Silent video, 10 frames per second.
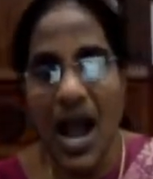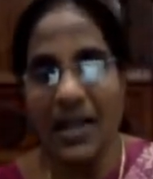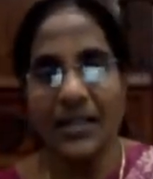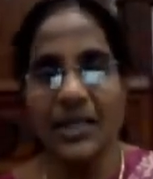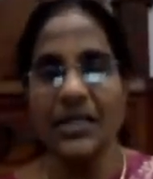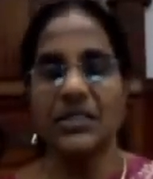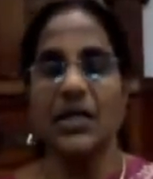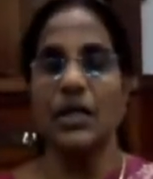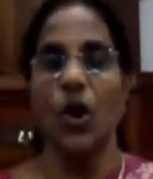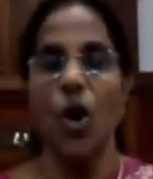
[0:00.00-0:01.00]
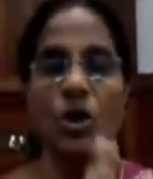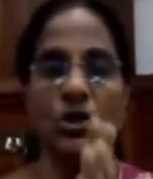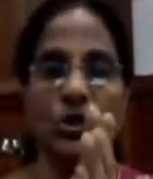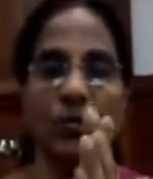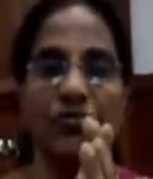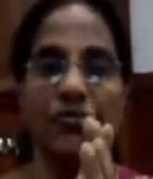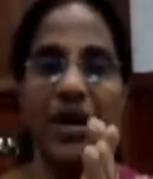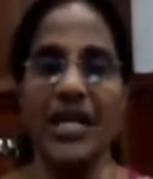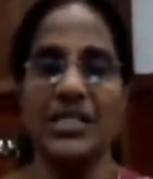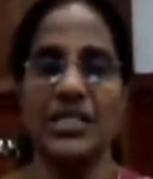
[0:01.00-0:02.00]
And there is a lot of
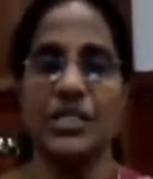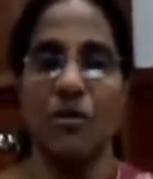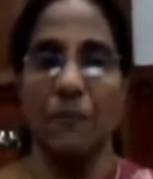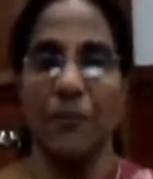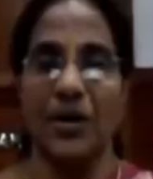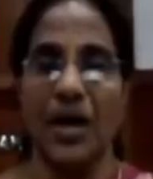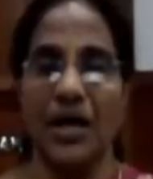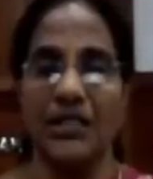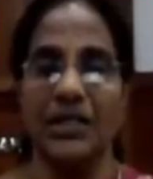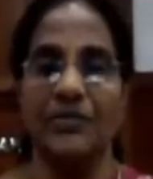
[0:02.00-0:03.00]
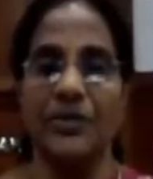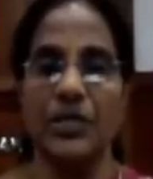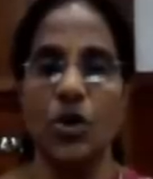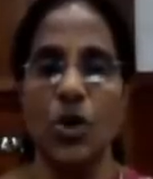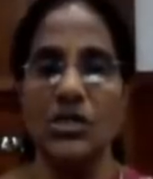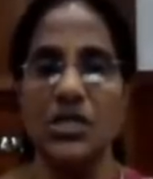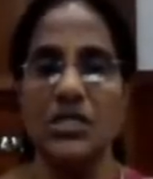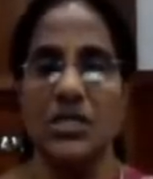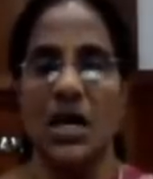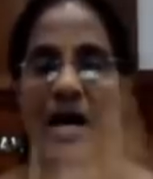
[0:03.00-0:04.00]
waste of productive
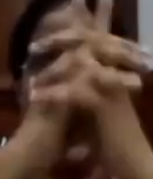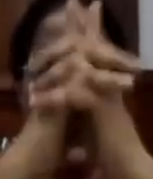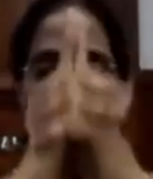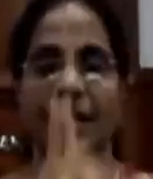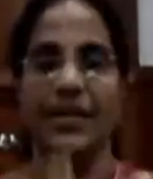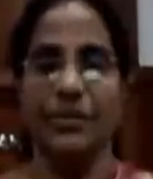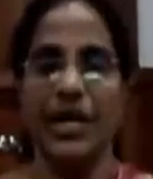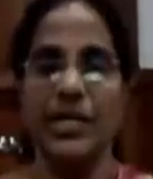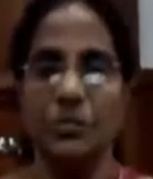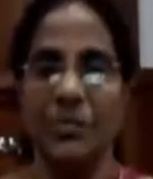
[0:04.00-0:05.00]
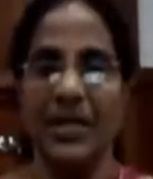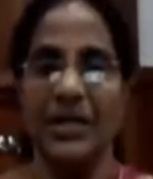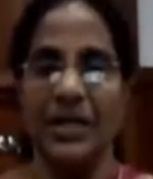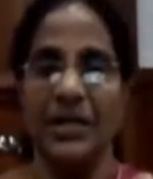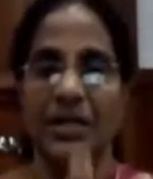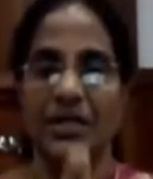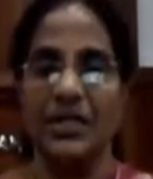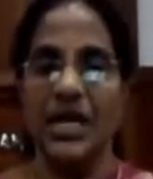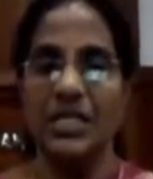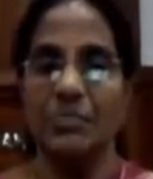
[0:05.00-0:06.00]
resources in advertisement,
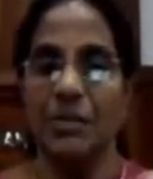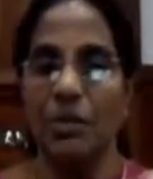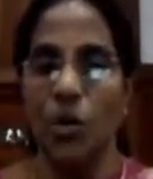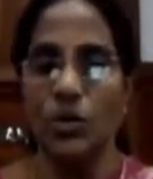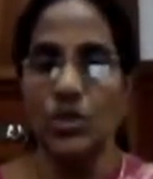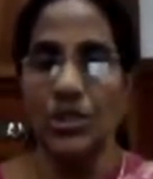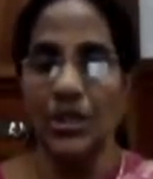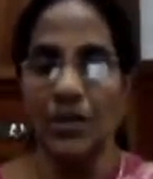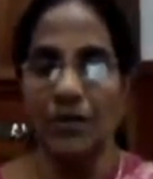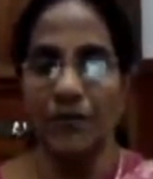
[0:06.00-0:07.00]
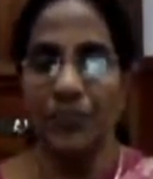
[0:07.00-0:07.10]
sales promotion.